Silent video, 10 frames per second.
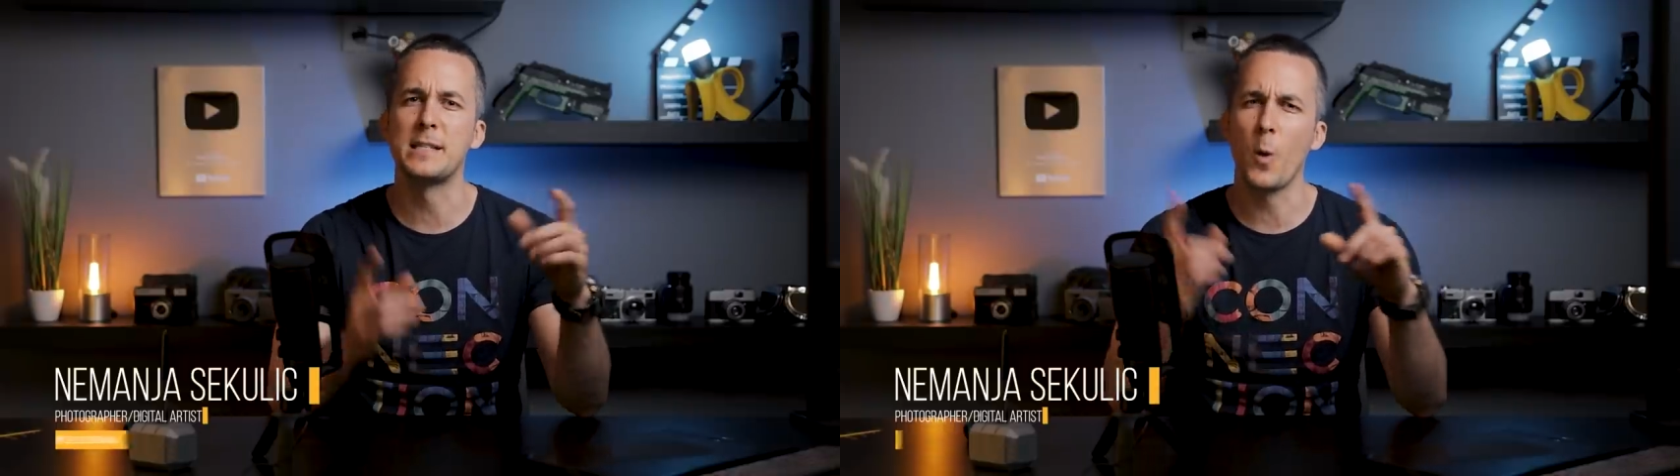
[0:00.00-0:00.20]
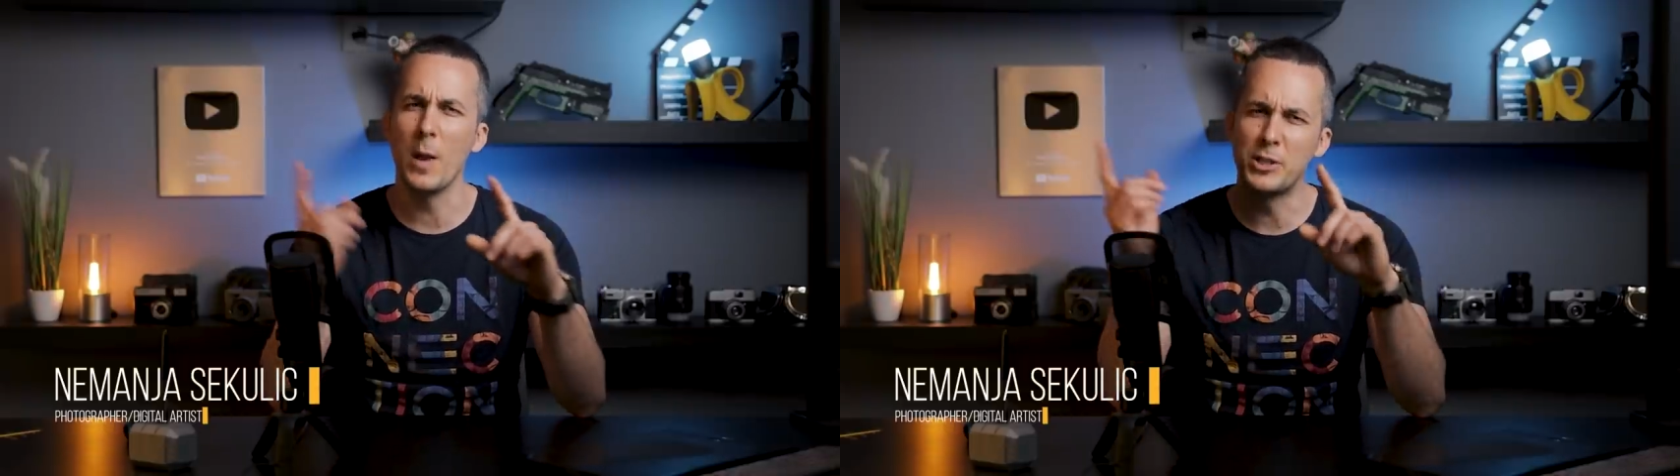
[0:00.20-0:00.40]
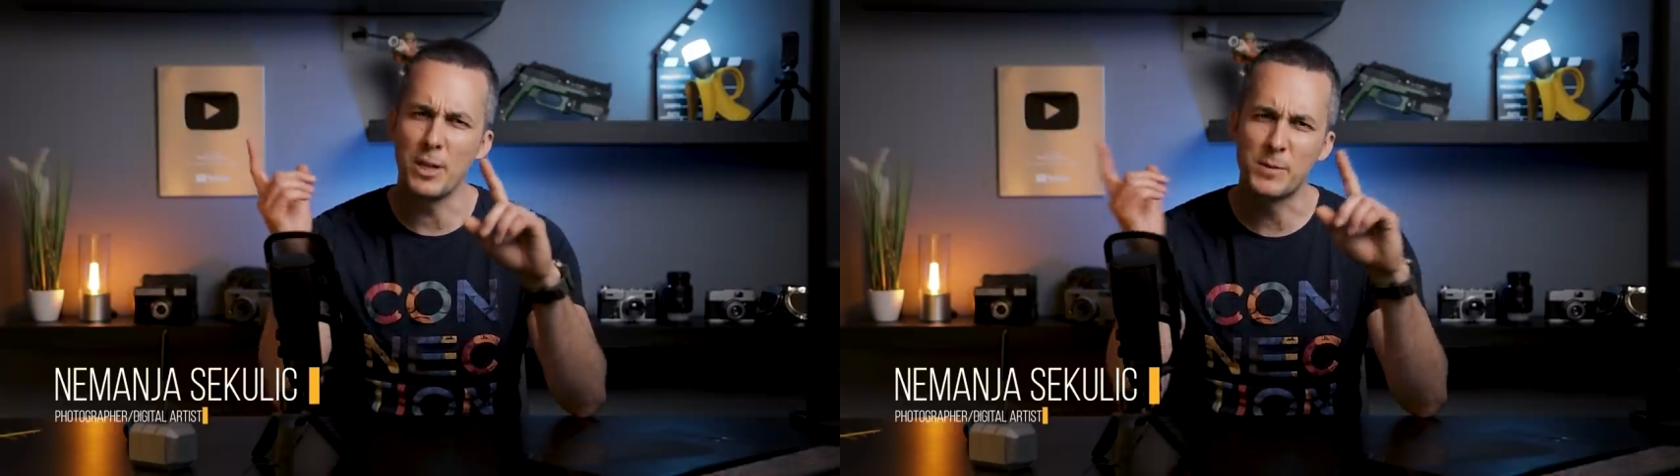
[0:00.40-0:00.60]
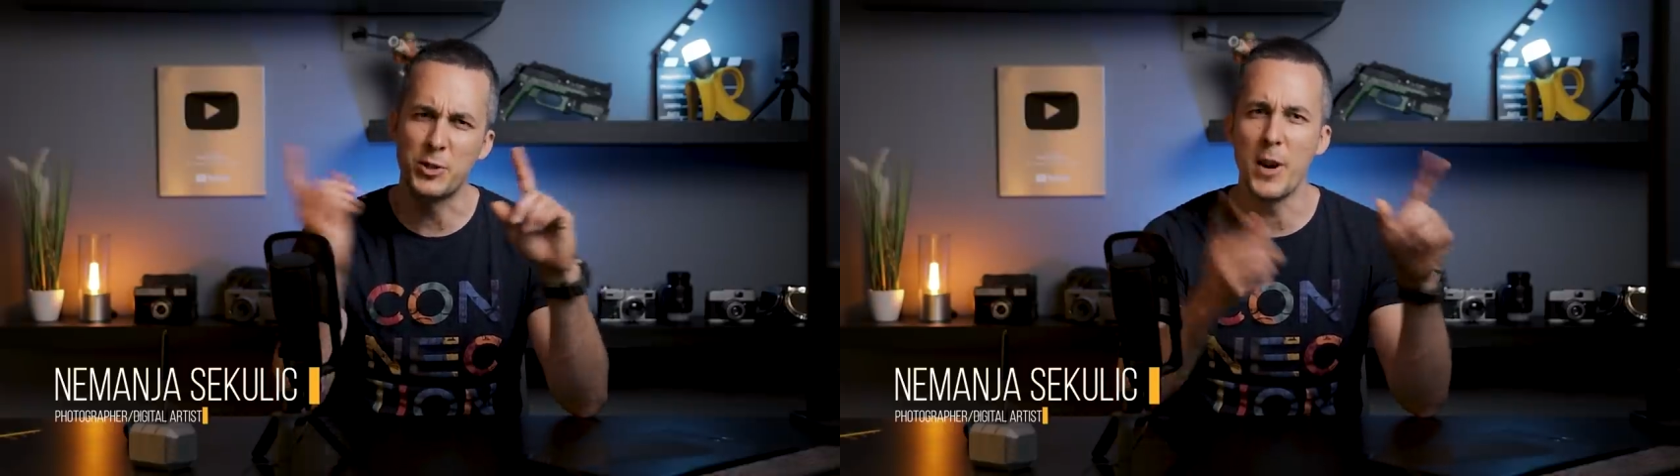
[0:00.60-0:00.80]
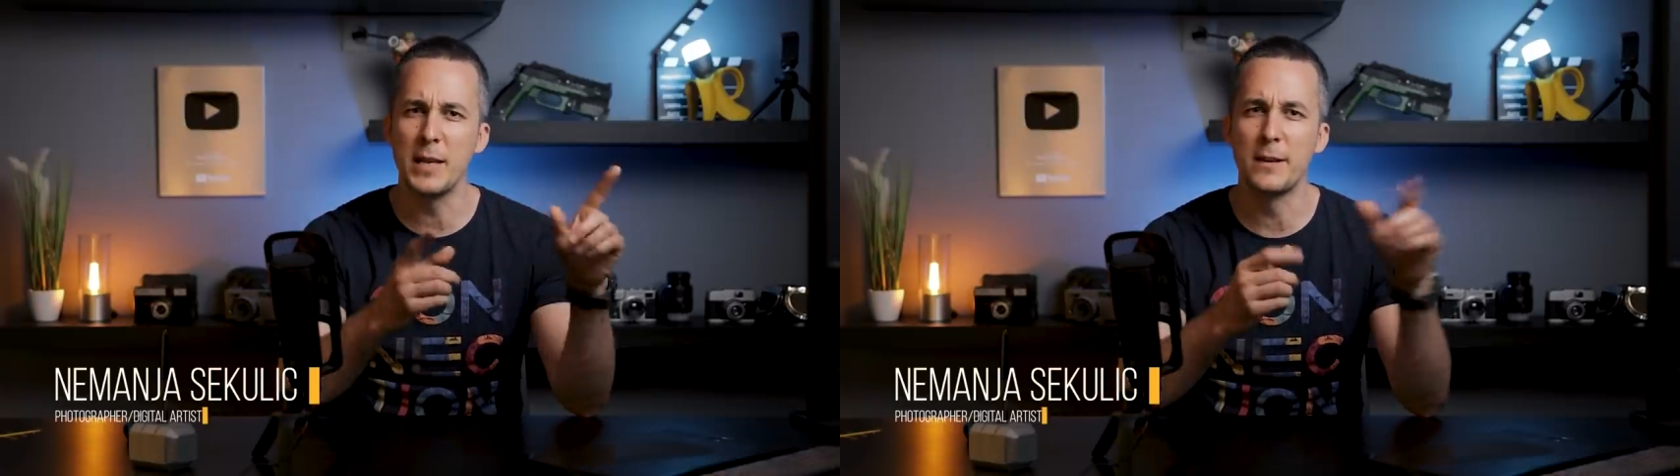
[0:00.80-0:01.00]
so let's jump
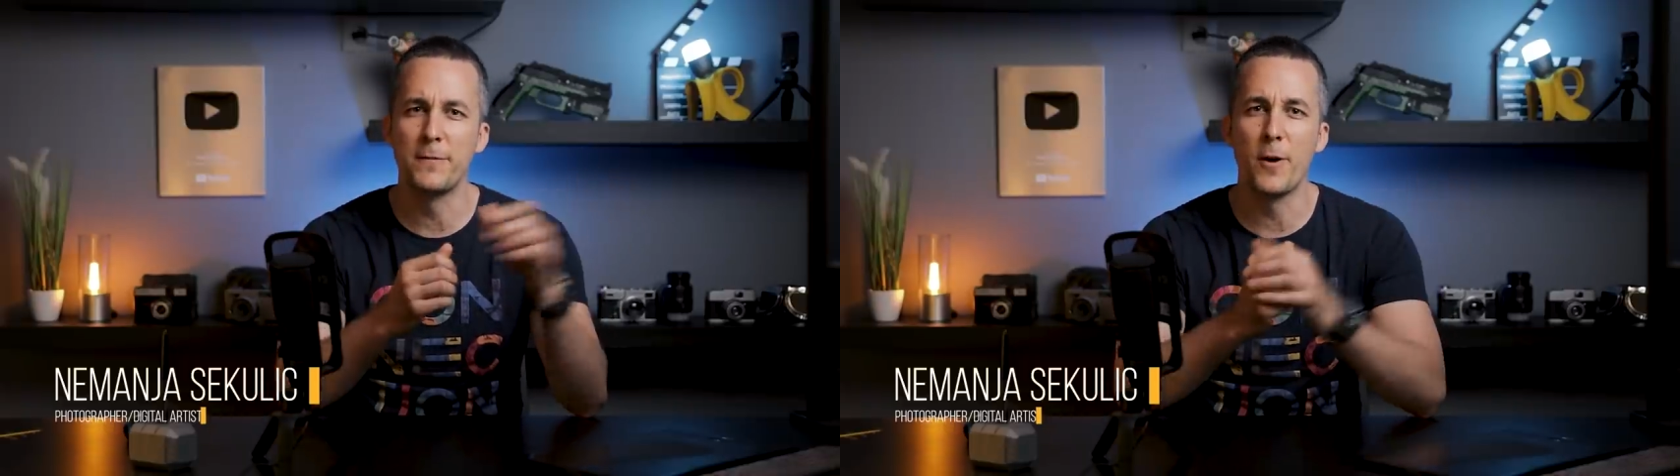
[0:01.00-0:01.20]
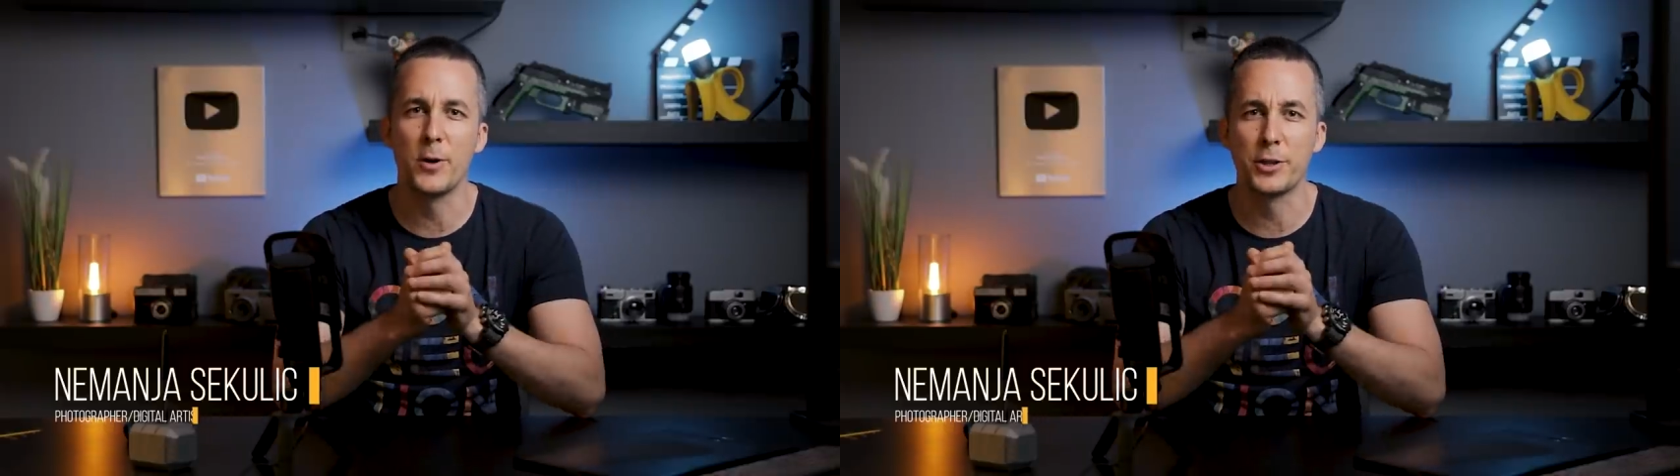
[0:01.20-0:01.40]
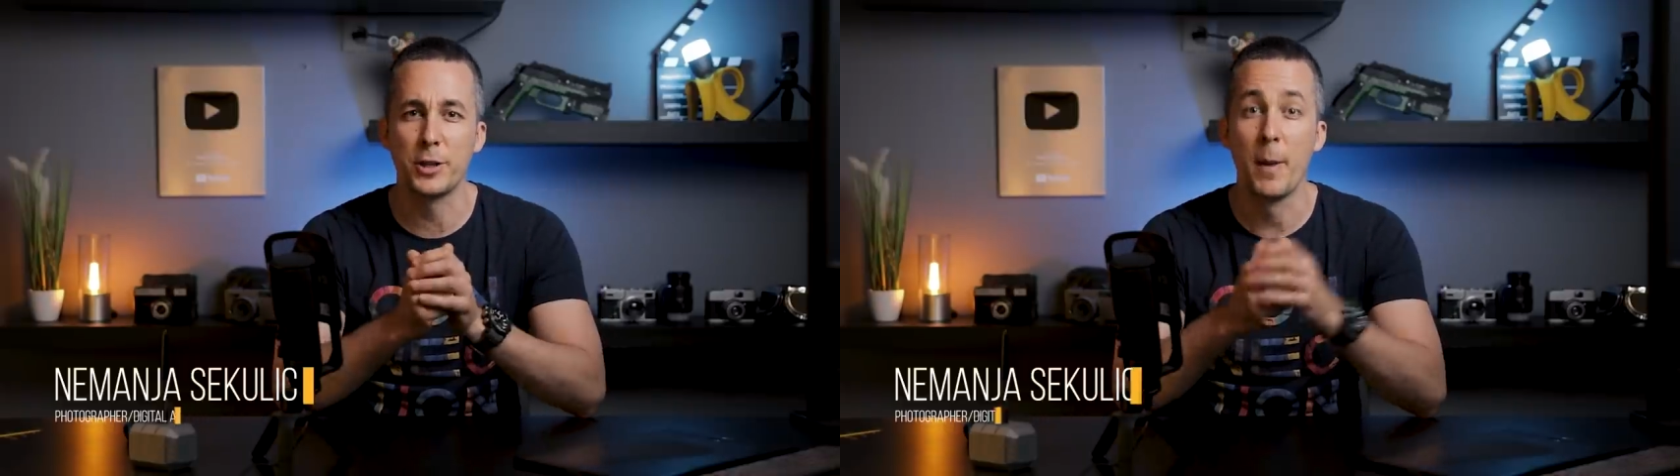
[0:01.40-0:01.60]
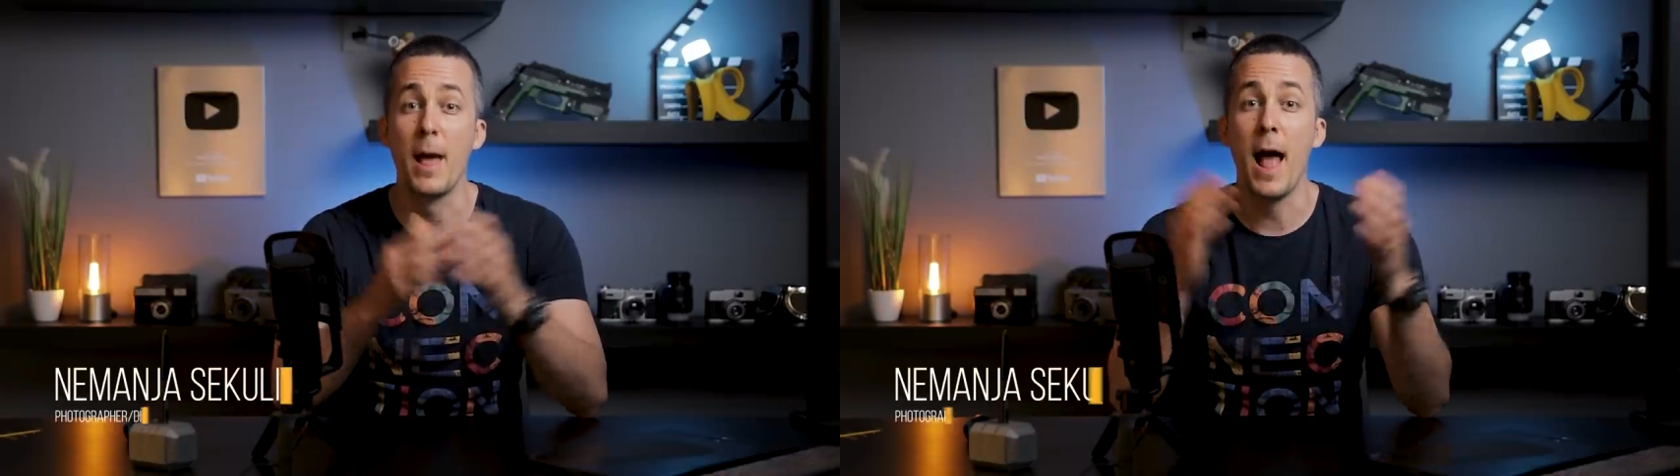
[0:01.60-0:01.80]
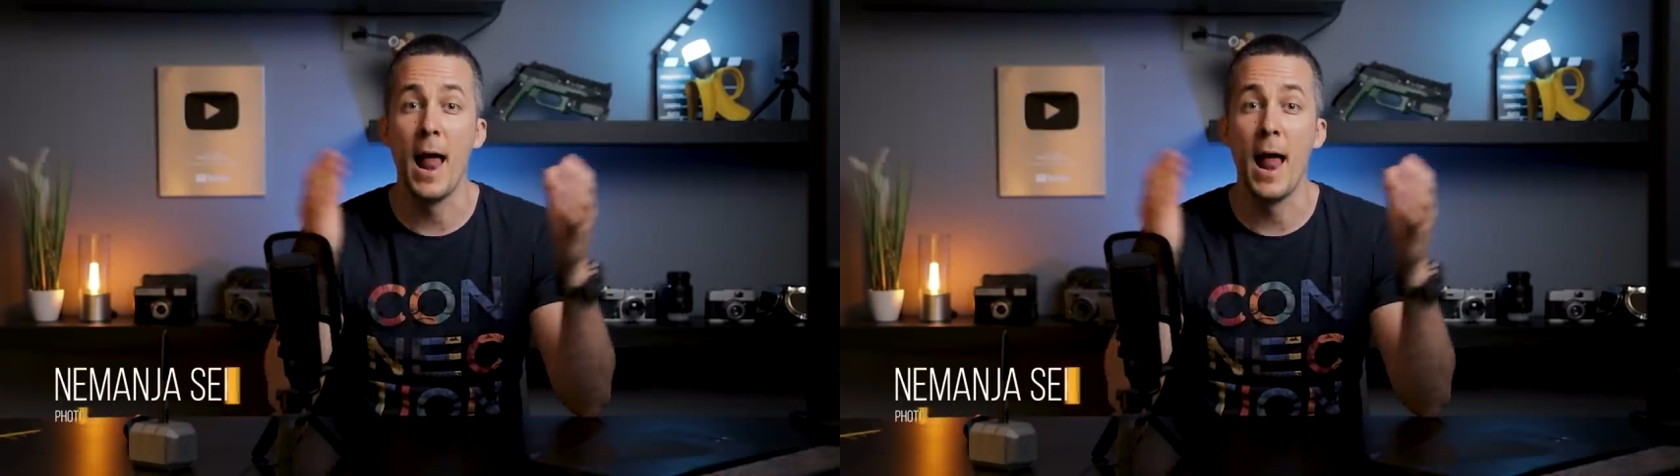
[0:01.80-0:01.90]
straight into Photoshop